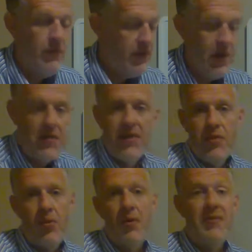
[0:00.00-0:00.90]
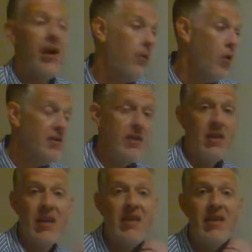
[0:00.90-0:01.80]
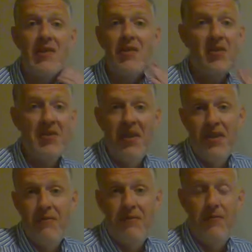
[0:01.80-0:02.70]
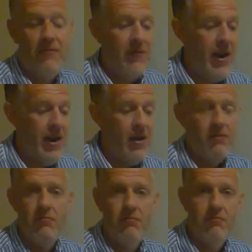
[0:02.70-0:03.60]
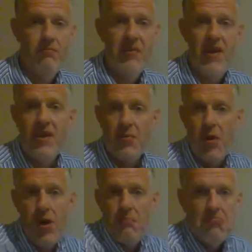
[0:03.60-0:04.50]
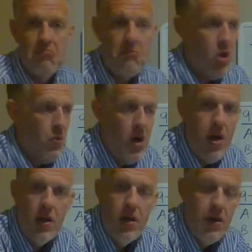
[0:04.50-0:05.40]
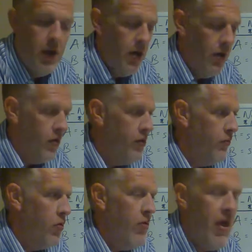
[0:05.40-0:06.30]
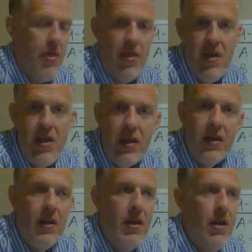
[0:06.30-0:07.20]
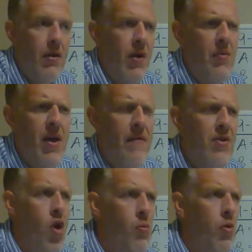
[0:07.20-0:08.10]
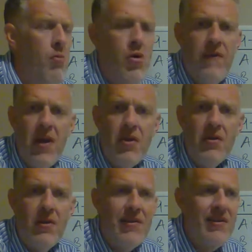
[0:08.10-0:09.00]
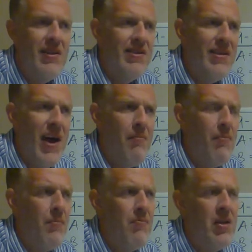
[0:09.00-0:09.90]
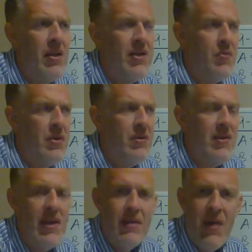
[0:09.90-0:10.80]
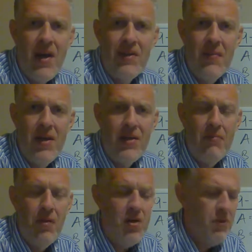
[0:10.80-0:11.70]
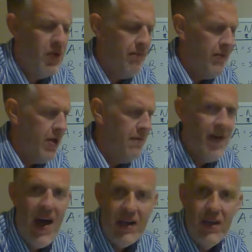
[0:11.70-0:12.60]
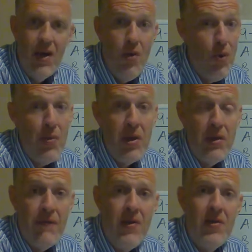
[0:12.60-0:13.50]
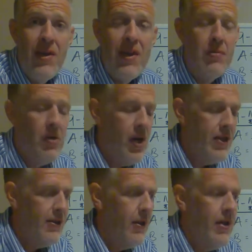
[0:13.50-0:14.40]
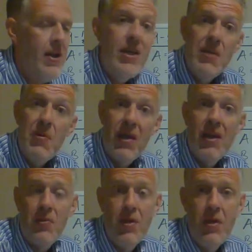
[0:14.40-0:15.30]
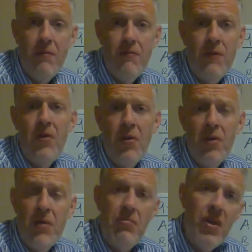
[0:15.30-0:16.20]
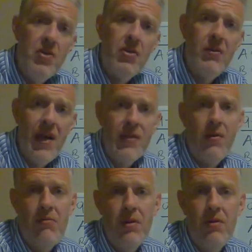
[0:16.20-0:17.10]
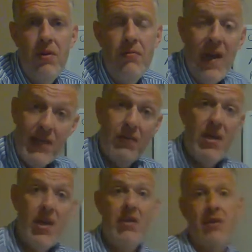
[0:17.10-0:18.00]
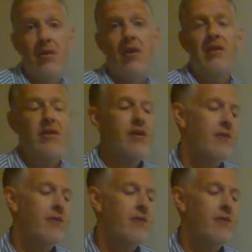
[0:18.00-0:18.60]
So says Williams. Now, of course, the hedonists are just going to flat out say he's wrong. You're wrong. We, we might think, right, we have noble motivations and it's not because we stand to maximize our pleasure. But in fact, when we defend the animal rights, it is because we feel a little bit of pleasure. That's why we do it. That's what the hedonists are going to say.